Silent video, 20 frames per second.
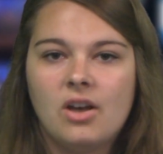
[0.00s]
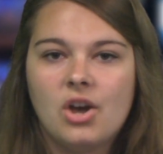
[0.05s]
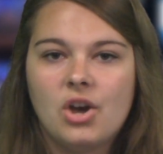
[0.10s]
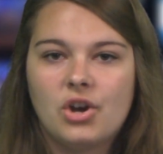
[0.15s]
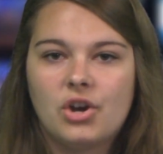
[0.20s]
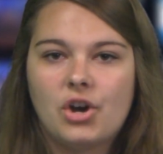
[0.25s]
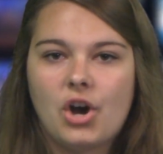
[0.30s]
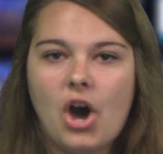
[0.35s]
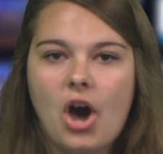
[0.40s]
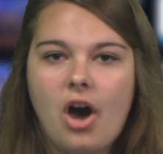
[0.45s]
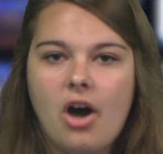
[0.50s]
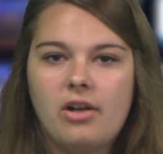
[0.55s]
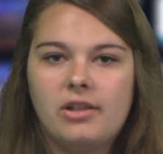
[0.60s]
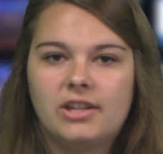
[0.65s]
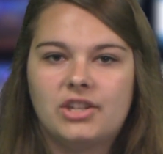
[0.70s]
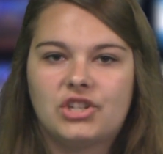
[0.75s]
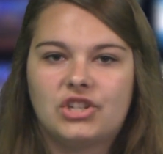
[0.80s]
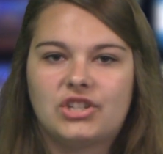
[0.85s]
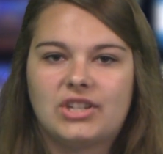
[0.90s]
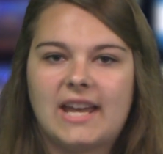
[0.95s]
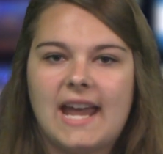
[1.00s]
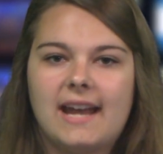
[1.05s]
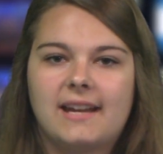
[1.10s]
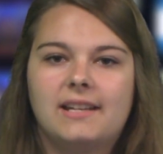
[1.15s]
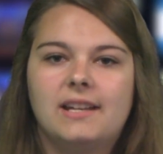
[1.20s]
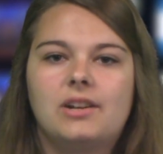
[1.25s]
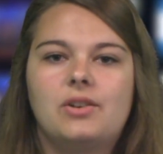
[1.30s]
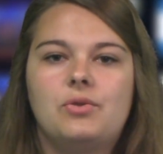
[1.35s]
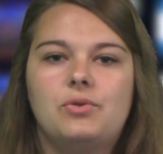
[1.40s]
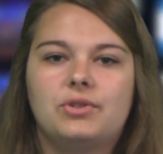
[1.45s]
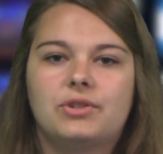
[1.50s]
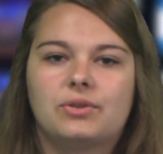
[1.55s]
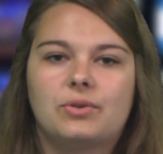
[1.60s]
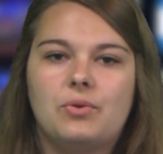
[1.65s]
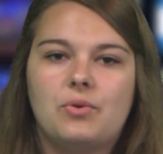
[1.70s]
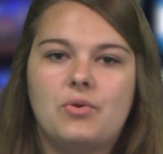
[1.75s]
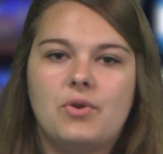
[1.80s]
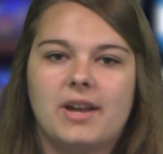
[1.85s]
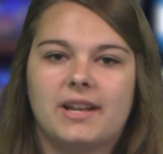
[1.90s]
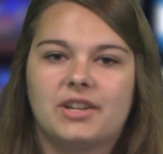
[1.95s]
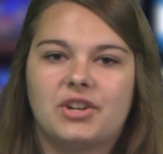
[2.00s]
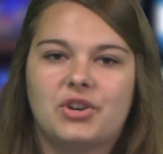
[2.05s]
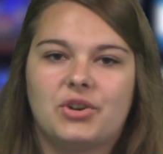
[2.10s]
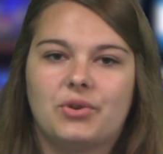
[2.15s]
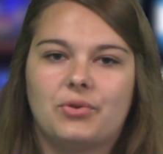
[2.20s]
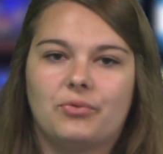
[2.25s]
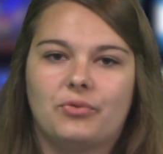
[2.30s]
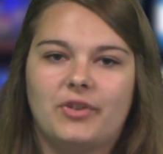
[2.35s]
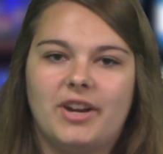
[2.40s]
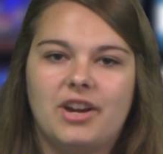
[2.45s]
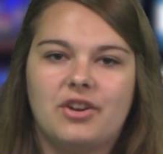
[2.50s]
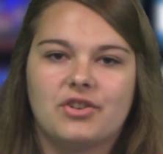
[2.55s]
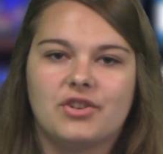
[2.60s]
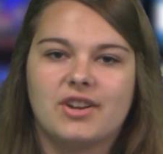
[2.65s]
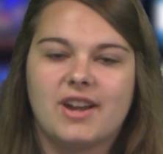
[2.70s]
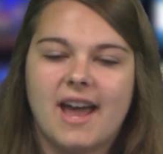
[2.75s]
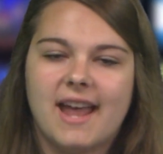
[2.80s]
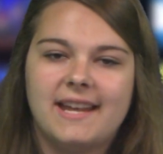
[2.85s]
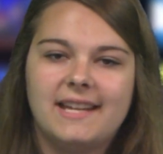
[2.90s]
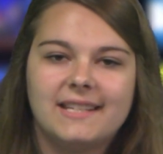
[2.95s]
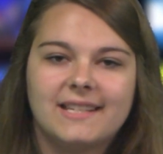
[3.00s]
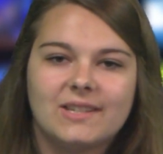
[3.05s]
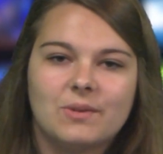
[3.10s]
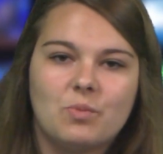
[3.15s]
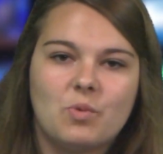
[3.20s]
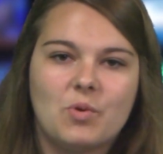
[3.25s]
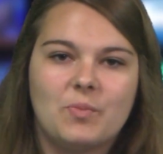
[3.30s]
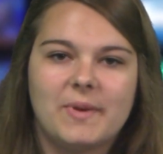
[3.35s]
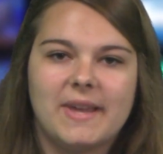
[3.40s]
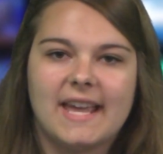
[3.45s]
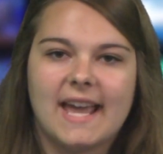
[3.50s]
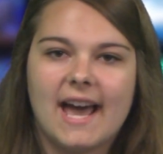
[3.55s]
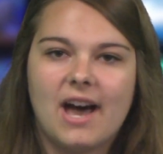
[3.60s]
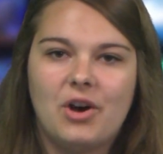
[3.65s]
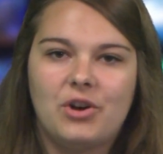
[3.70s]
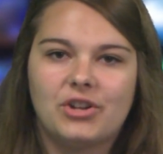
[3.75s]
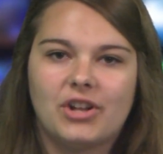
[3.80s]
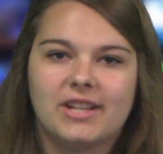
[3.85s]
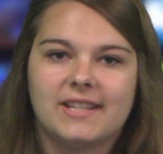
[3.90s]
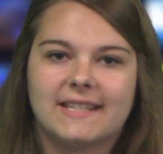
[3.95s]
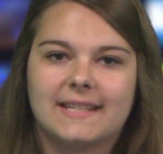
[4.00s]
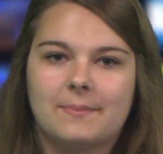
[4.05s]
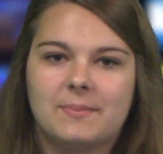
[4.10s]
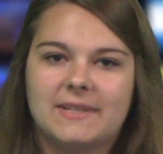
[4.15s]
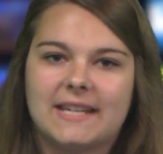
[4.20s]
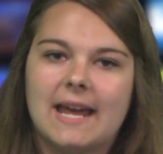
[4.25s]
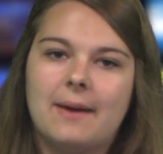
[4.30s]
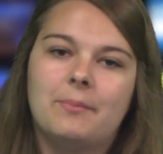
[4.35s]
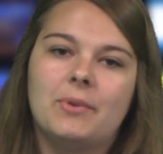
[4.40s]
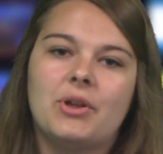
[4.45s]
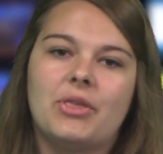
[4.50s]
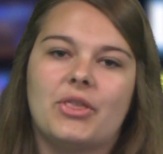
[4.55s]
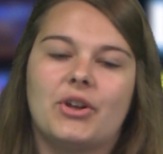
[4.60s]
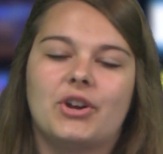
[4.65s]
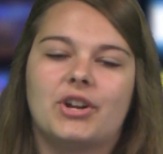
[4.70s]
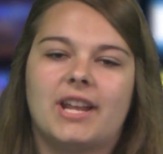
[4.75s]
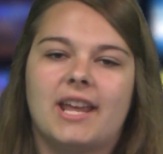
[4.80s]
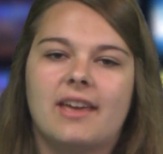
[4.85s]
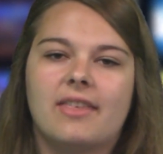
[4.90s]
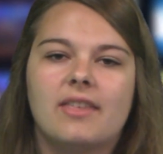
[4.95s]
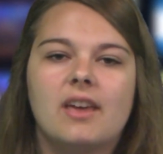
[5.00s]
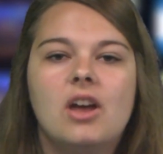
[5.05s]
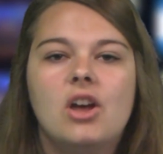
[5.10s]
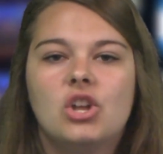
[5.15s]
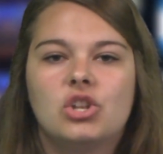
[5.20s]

College Technical School and Career Night will be held on September 30th,